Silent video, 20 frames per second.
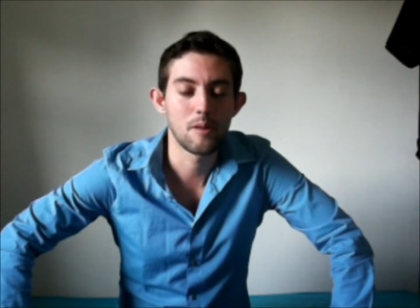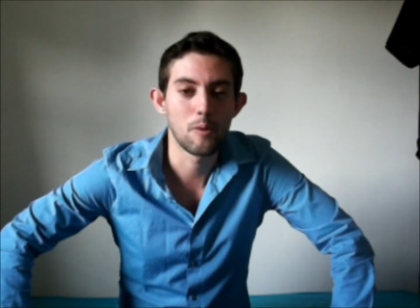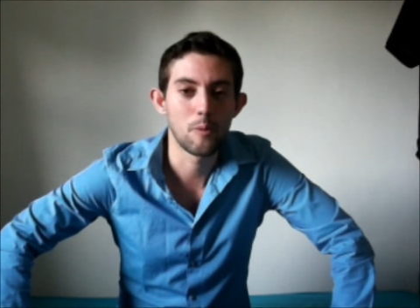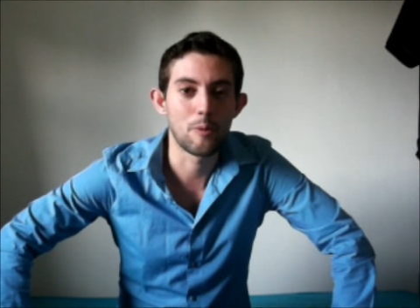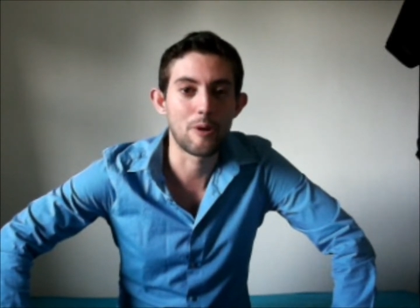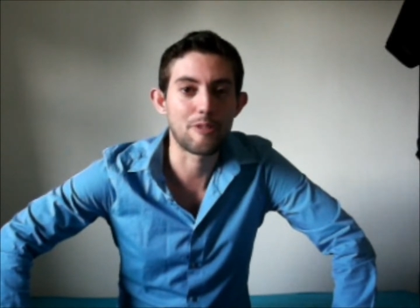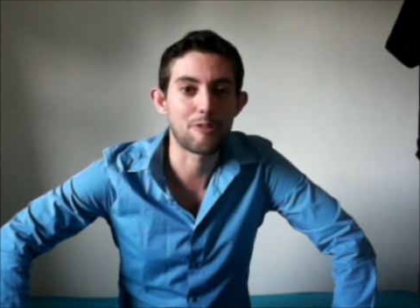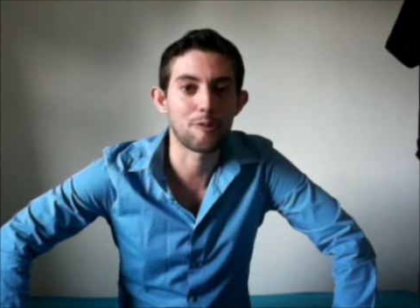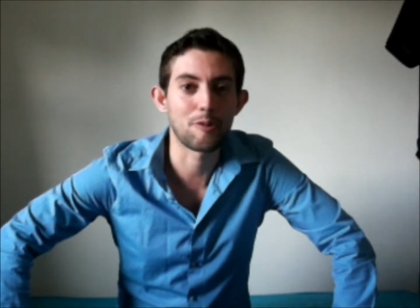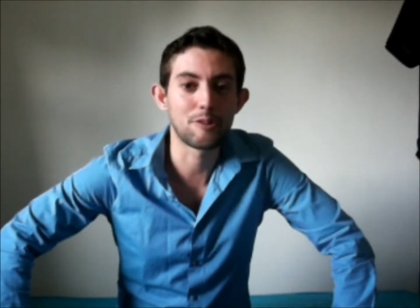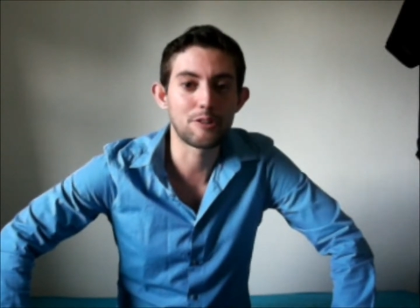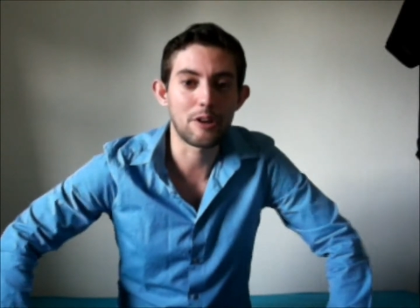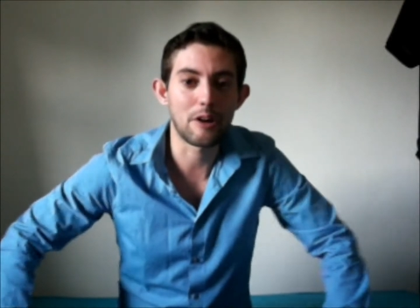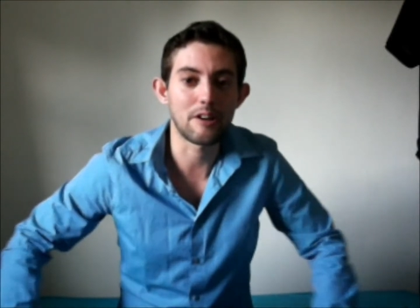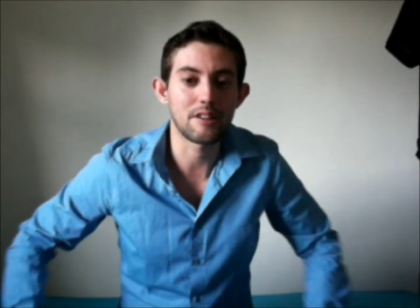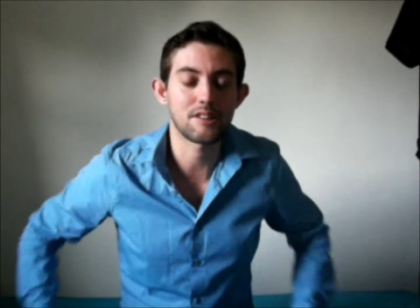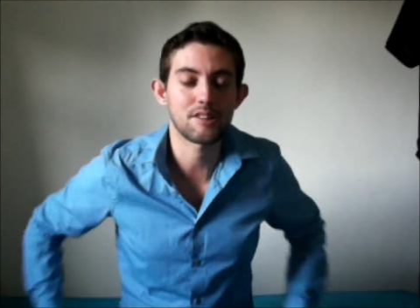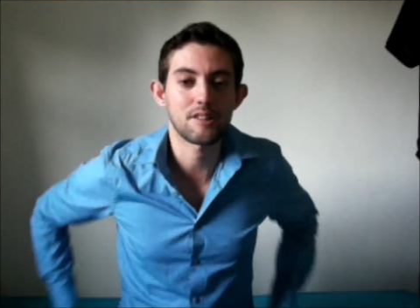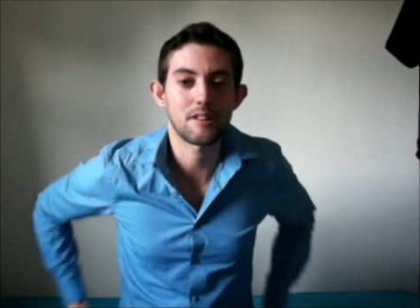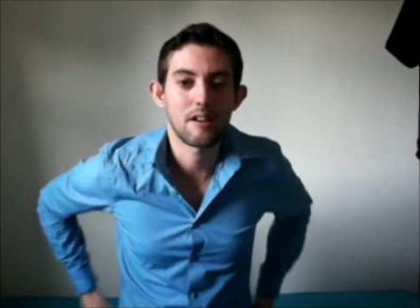whether or
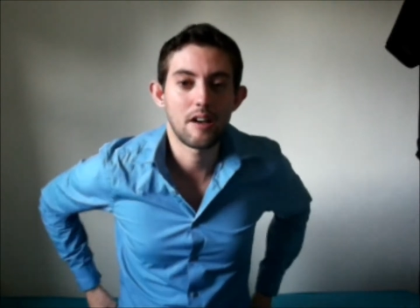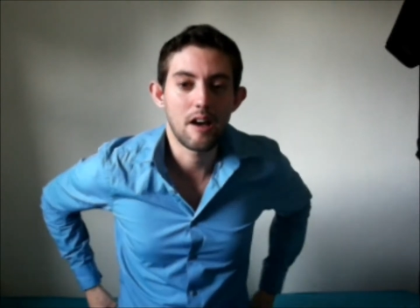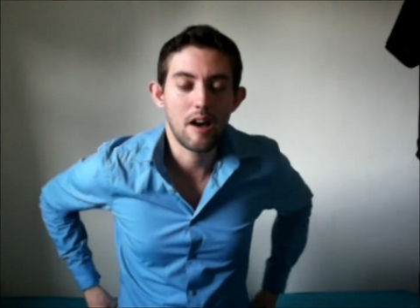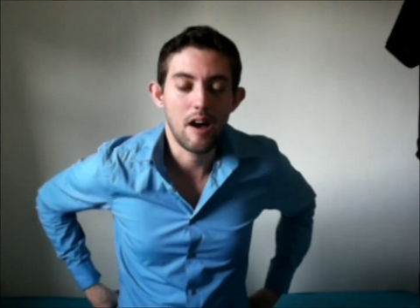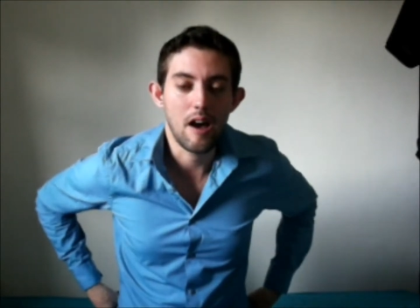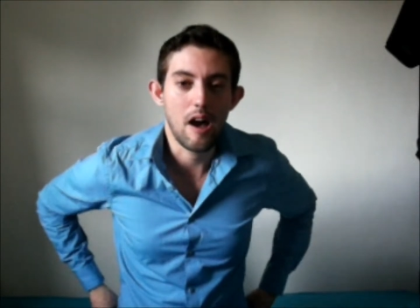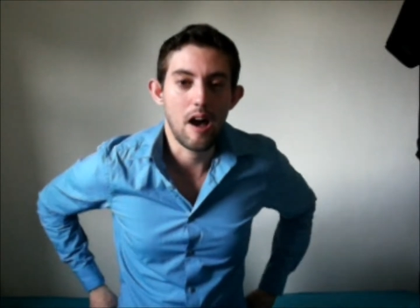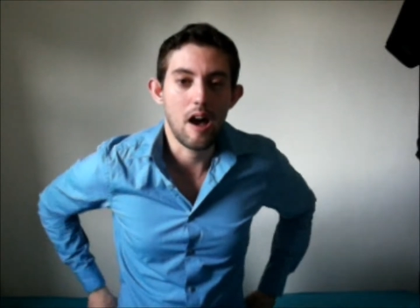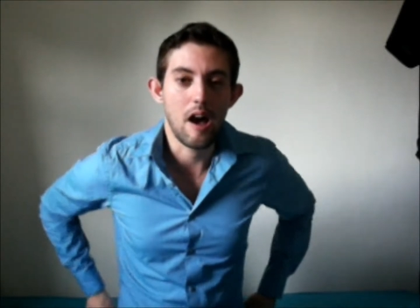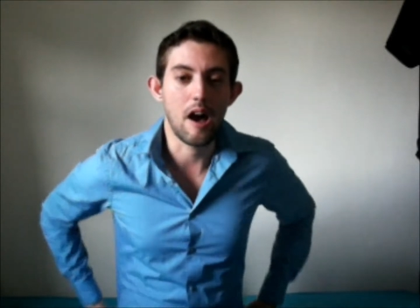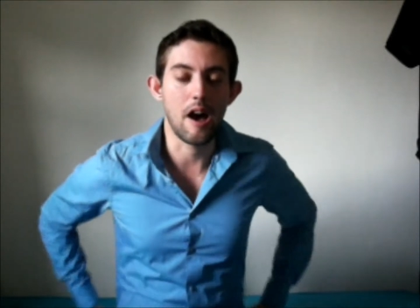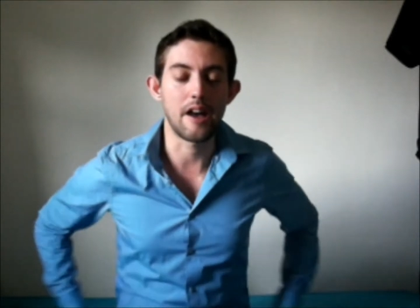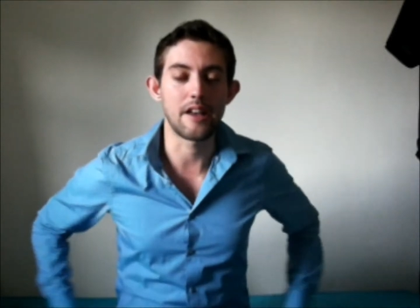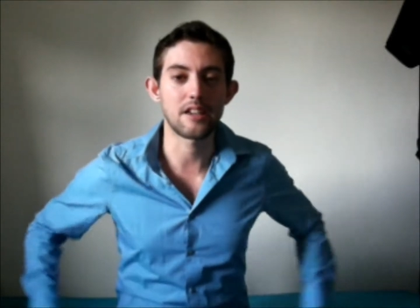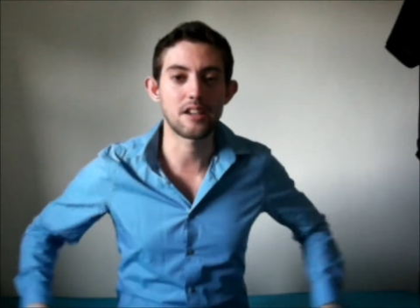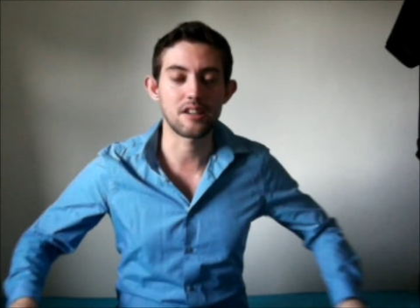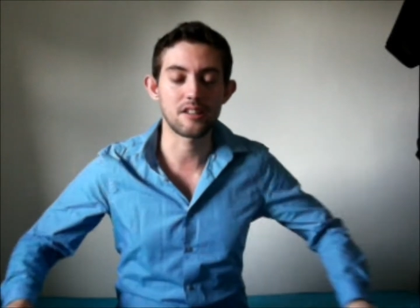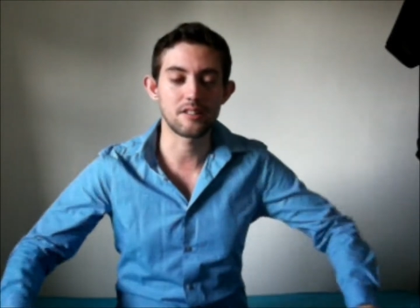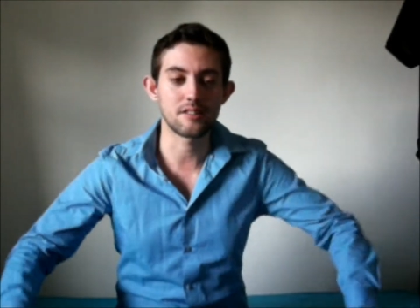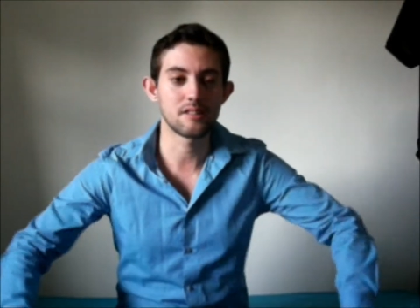not I
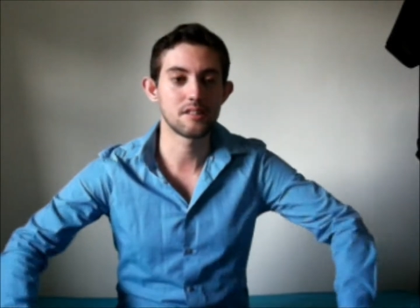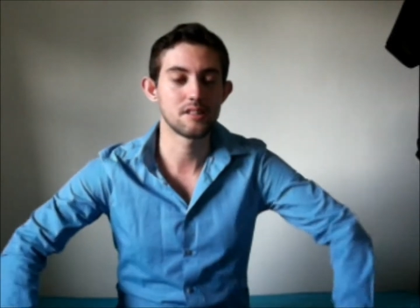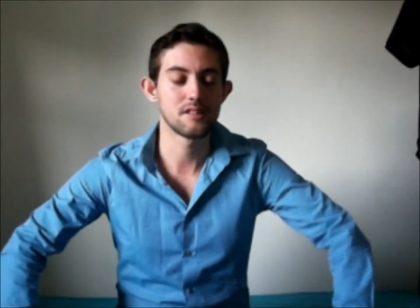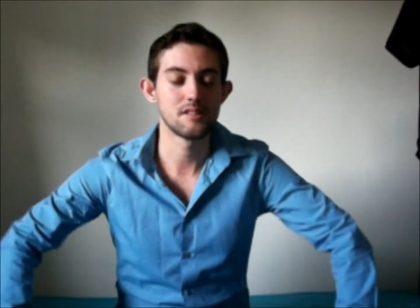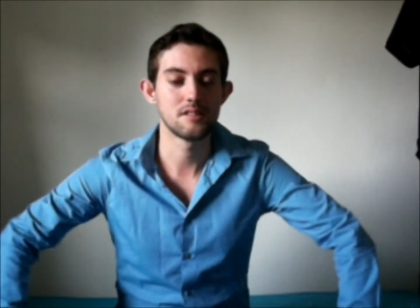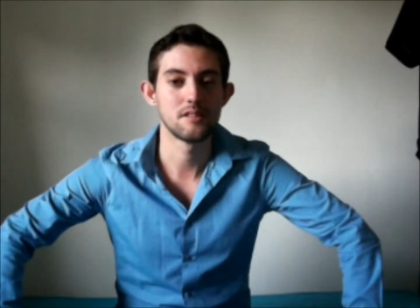can